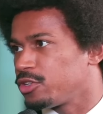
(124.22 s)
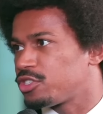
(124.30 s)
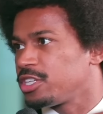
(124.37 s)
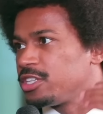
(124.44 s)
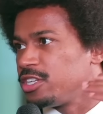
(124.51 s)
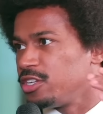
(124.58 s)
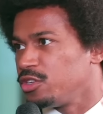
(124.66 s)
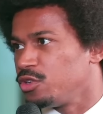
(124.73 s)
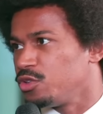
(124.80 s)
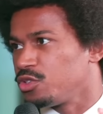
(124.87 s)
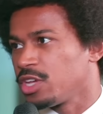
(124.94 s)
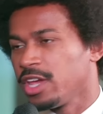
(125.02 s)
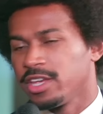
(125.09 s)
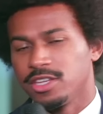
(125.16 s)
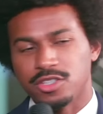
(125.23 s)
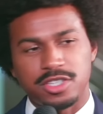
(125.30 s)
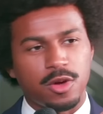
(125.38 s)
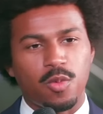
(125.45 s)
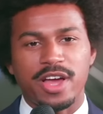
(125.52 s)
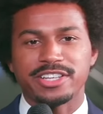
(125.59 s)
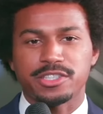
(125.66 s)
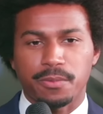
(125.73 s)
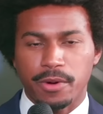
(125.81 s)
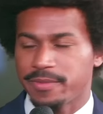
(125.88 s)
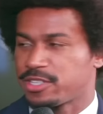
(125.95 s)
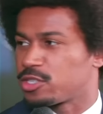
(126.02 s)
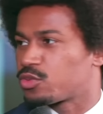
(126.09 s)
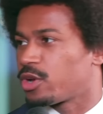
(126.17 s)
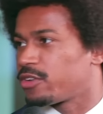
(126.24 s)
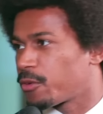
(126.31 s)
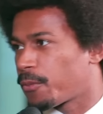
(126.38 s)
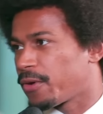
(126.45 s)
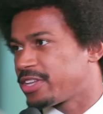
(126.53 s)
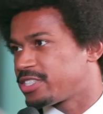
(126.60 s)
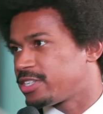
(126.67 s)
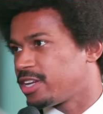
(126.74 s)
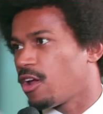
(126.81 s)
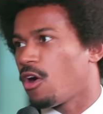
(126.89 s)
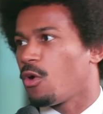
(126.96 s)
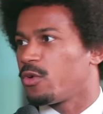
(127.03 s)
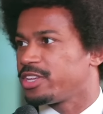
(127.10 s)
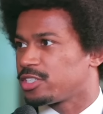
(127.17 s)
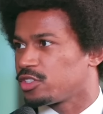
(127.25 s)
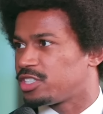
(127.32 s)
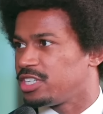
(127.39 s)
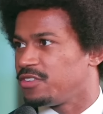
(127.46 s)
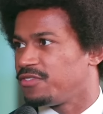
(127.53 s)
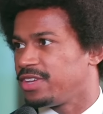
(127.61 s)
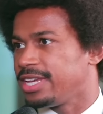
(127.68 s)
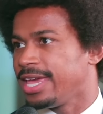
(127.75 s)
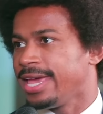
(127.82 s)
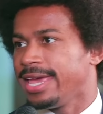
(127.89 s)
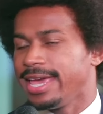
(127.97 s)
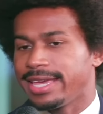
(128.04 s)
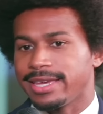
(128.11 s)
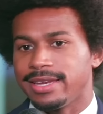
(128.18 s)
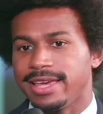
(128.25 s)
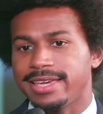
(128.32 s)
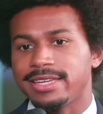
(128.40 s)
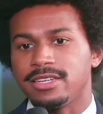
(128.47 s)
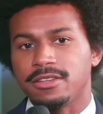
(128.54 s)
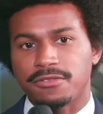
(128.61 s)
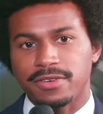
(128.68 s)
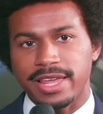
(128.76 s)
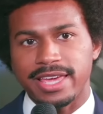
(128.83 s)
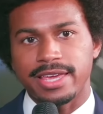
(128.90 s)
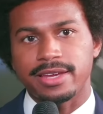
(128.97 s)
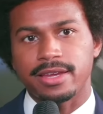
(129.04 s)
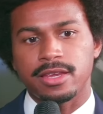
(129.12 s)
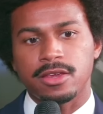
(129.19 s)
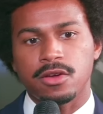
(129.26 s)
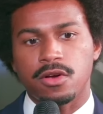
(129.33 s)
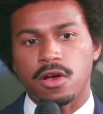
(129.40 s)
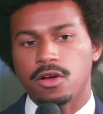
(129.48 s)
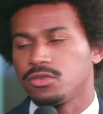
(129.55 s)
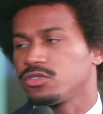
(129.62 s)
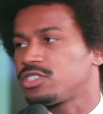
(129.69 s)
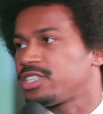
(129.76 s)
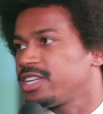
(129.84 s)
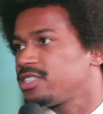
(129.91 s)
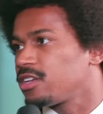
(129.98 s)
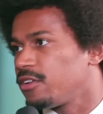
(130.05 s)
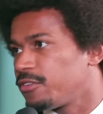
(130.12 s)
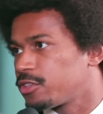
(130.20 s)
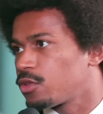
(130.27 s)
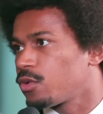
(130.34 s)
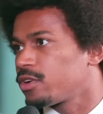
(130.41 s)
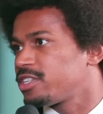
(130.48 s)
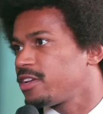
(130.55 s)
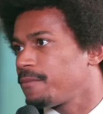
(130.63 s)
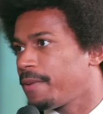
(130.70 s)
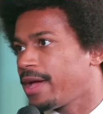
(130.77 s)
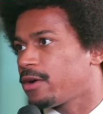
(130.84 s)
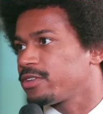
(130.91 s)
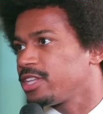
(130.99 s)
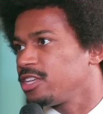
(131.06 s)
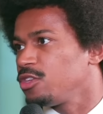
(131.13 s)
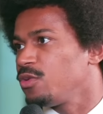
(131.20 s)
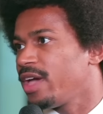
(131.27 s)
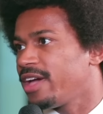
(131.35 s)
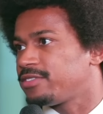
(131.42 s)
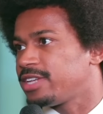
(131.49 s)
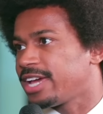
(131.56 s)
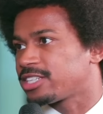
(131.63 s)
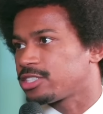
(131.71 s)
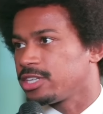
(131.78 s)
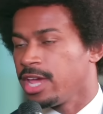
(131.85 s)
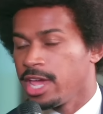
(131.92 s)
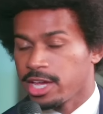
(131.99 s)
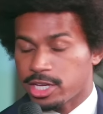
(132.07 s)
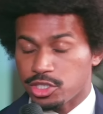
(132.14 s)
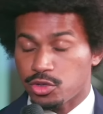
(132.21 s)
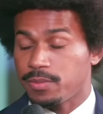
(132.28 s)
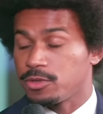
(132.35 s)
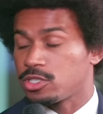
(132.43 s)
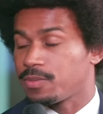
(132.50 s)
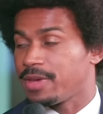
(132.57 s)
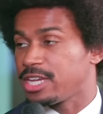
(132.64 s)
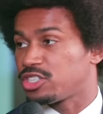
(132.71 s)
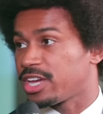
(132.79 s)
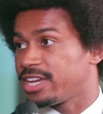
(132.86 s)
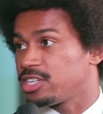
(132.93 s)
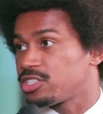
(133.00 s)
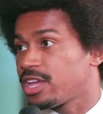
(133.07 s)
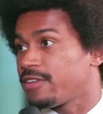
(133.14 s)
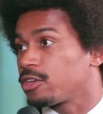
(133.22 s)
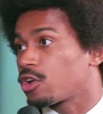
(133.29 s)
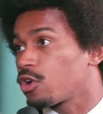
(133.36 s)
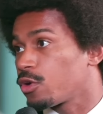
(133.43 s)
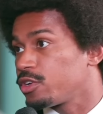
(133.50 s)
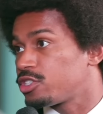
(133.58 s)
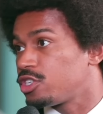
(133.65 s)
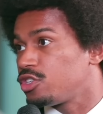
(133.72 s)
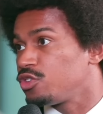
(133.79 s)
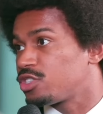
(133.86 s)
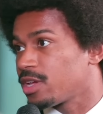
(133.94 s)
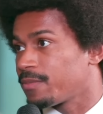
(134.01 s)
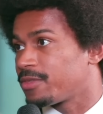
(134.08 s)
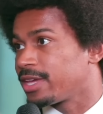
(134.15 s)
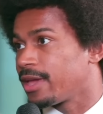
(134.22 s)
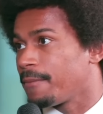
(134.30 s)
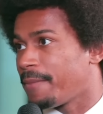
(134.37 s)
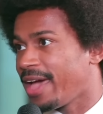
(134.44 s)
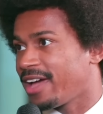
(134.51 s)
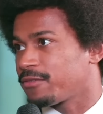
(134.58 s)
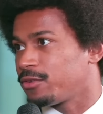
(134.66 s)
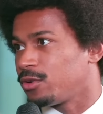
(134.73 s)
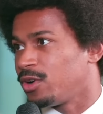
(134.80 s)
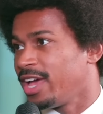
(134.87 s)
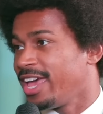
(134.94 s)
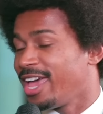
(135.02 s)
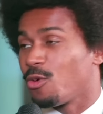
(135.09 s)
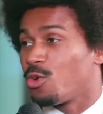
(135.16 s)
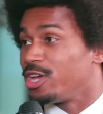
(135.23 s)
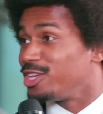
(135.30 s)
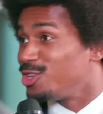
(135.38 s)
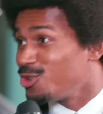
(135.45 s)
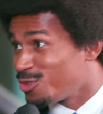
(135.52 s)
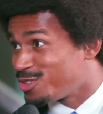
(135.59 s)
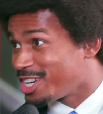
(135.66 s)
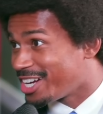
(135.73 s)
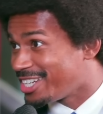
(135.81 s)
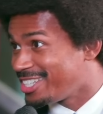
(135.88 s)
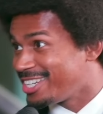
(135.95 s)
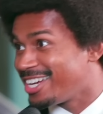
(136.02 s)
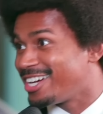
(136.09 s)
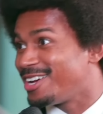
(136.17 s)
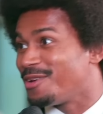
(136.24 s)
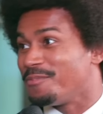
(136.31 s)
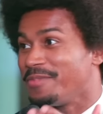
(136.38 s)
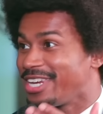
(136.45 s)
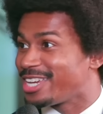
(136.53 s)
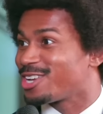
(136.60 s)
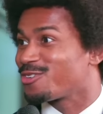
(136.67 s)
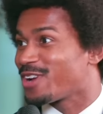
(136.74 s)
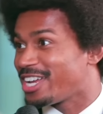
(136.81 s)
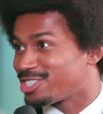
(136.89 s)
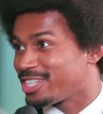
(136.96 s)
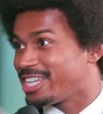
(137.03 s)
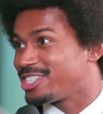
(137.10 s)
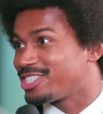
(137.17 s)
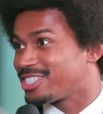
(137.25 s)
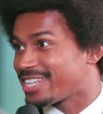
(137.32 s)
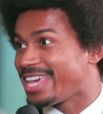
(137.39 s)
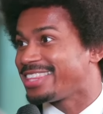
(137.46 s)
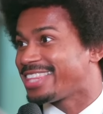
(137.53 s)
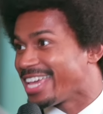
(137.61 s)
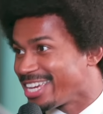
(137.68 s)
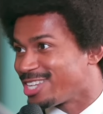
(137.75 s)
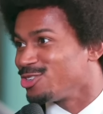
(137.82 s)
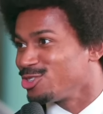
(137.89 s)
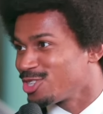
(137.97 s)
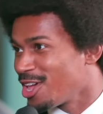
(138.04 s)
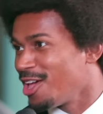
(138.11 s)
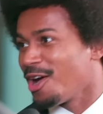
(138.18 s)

you see the news, you see a white supremacist run for president always on TV, it can it can deflate your own sense of authority and power right. that you have to actually contribute to make change, to have the courage to do something impactful. And what you have done, uh, many congratulations and thank yous